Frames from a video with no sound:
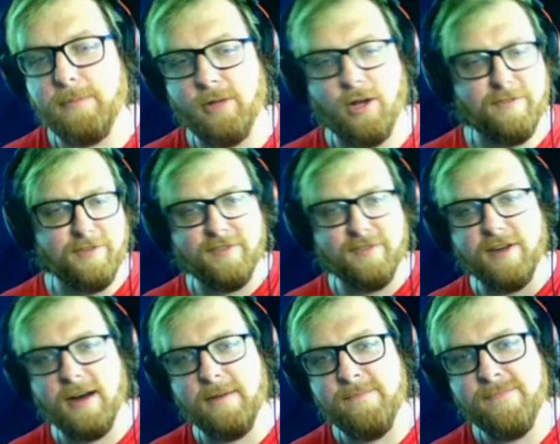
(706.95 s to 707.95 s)
below if you're
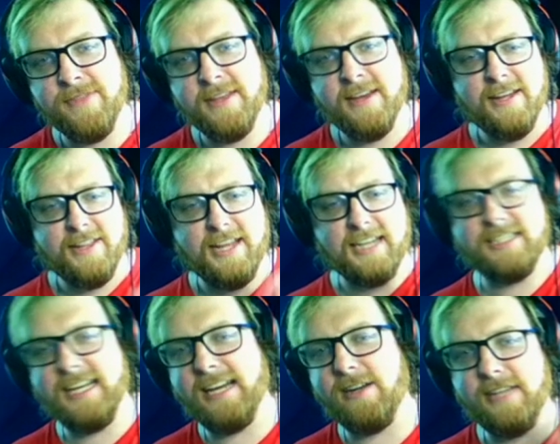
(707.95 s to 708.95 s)
from that
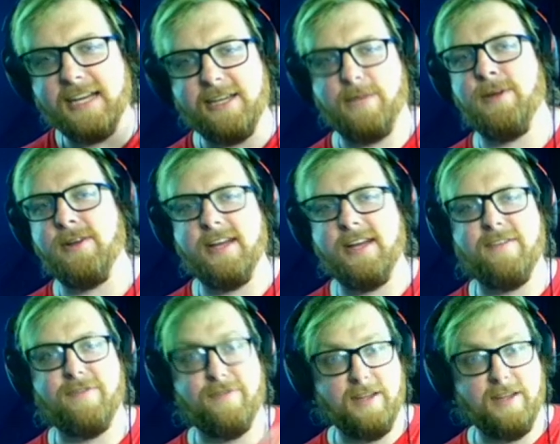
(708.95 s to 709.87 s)
channel, that community.